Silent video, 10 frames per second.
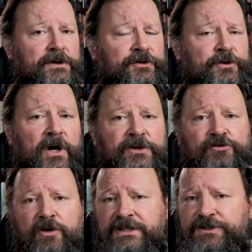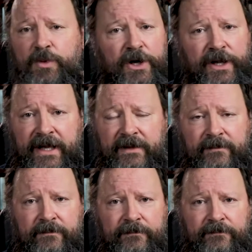too untrustworthy,
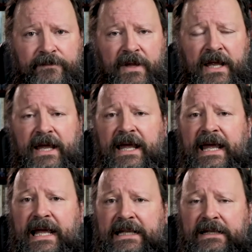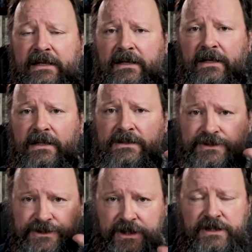and
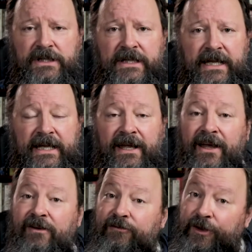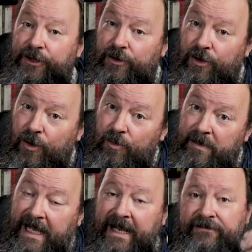certainly for your own
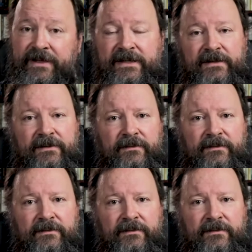benefit,